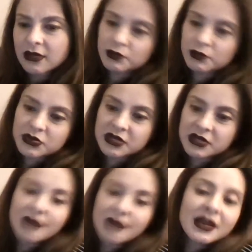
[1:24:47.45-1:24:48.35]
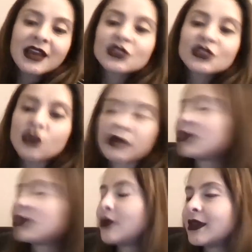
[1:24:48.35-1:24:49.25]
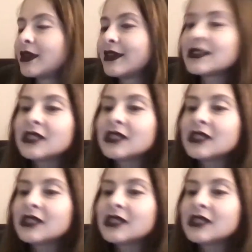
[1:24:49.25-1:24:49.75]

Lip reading: pretty good. I mean, I enjoyed doing it.